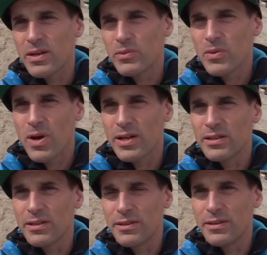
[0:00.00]
We want
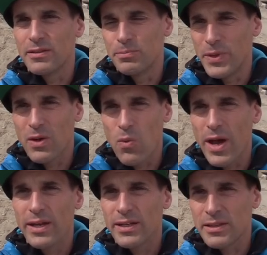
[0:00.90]
Big
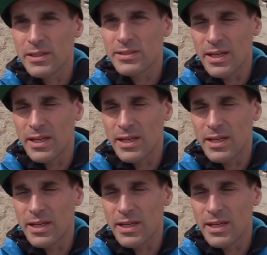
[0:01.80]
White and the,